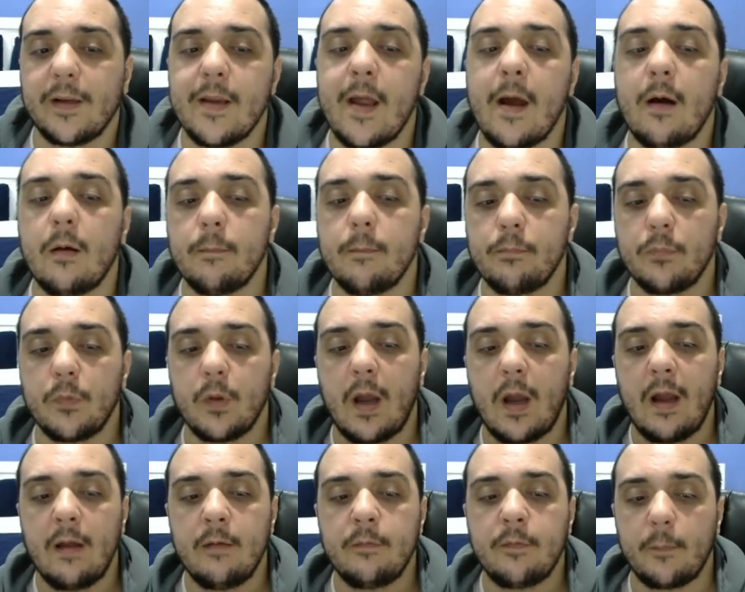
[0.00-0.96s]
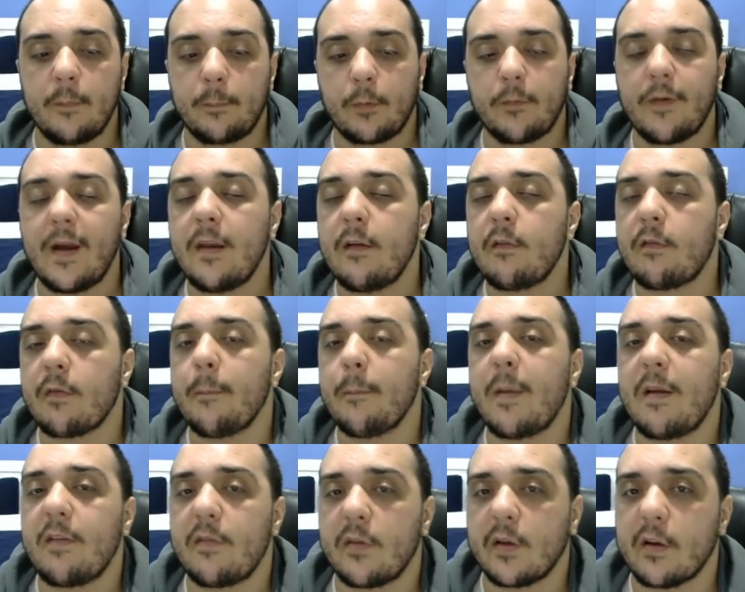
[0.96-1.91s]
Now, I've provided some
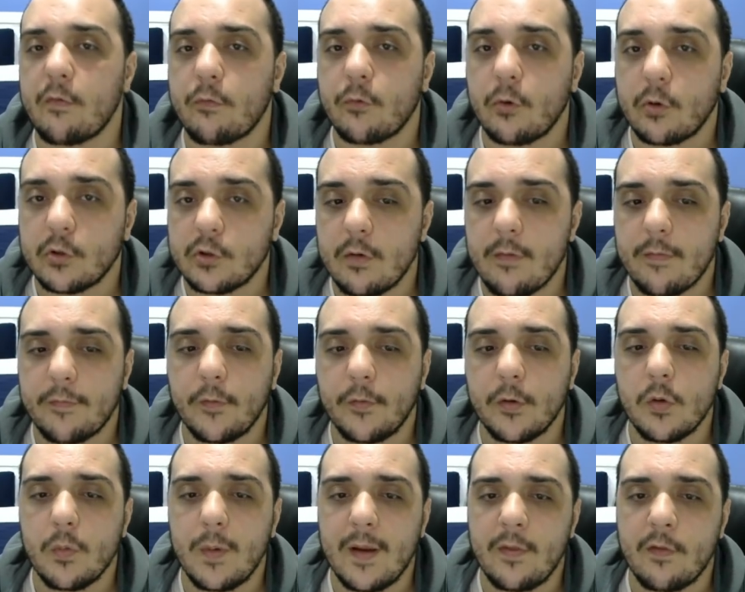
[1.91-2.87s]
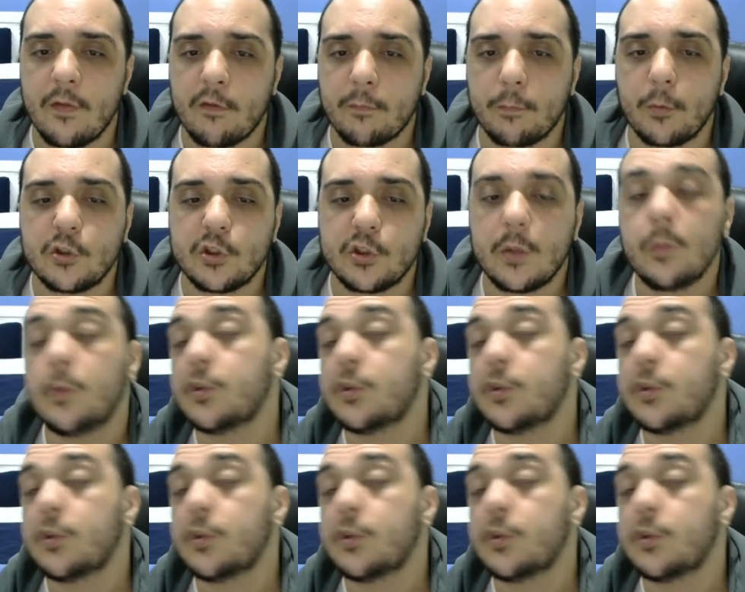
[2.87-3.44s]
basic instructions for you in the spreadsheet,